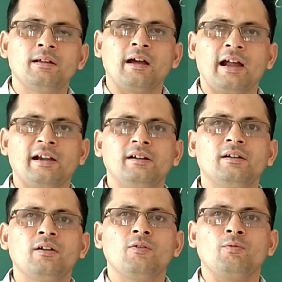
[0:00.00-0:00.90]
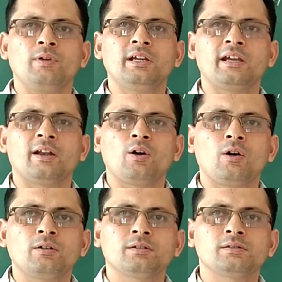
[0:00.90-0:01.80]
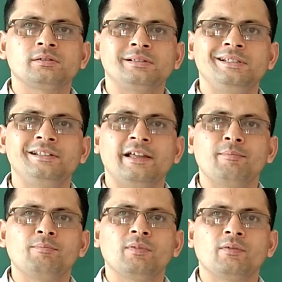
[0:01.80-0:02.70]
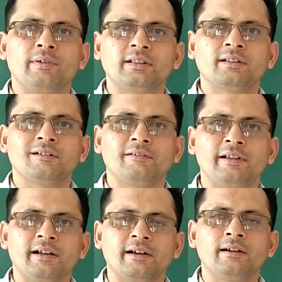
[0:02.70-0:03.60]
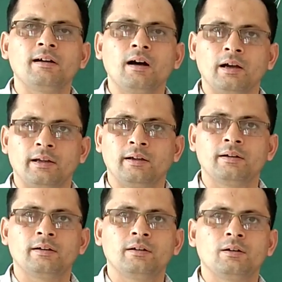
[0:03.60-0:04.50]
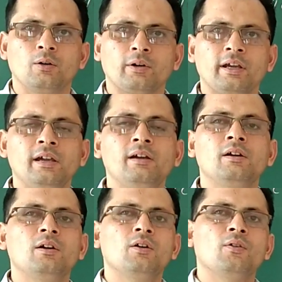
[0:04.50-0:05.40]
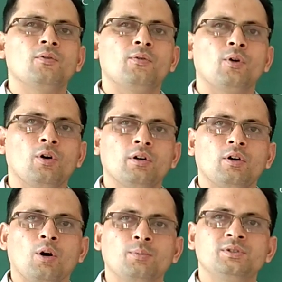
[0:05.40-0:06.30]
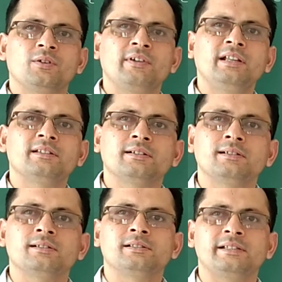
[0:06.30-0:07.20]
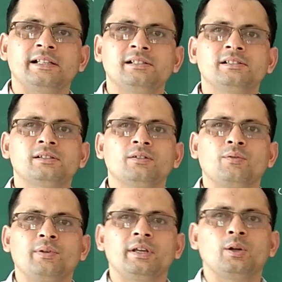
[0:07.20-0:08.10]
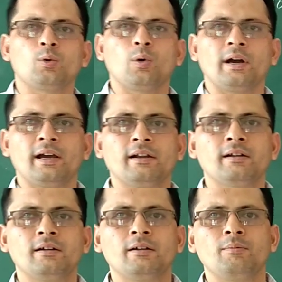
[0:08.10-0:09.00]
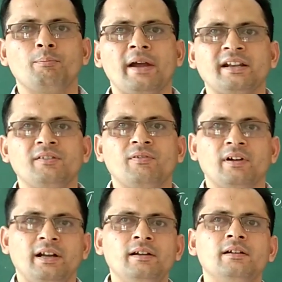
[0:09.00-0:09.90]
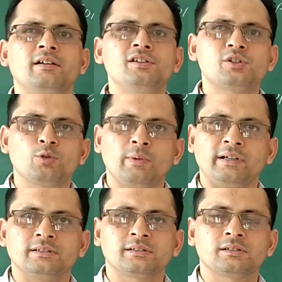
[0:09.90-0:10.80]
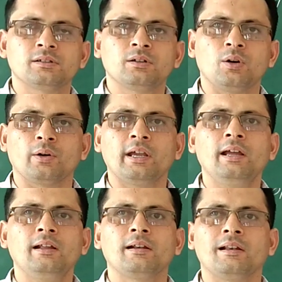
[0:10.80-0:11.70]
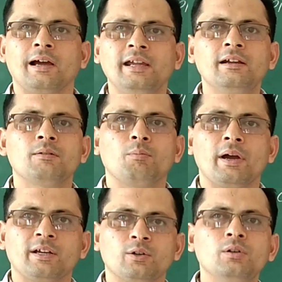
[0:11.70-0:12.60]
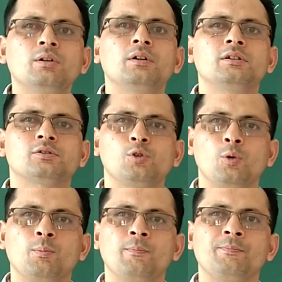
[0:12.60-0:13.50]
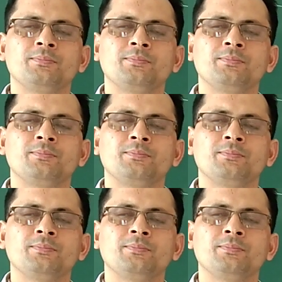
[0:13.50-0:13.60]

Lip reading: and we cannot see them with naked eye. Okay, for observing the cells we require magnified instruments, okay, like microscope.